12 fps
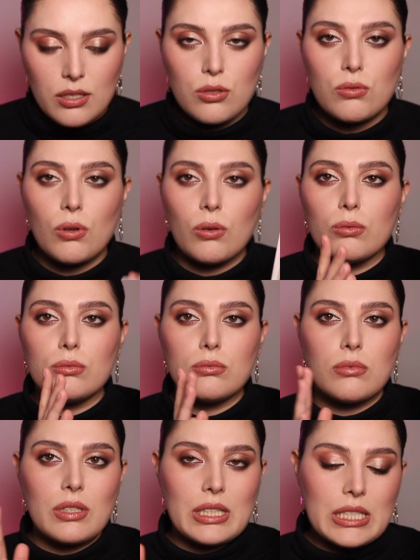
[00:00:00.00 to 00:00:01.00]
So
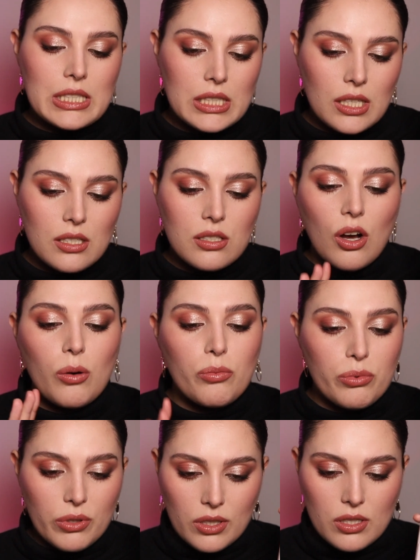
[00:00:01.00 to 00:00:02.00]
this is
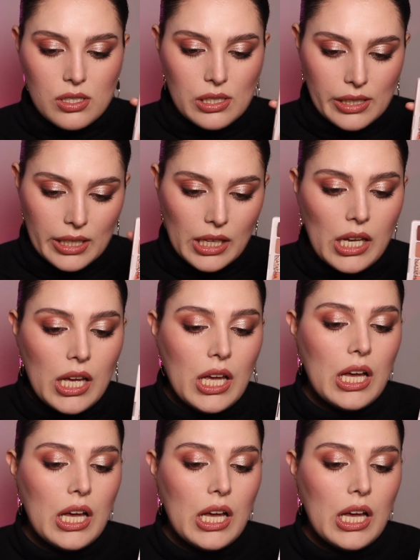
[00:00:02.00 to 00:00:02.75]
obviously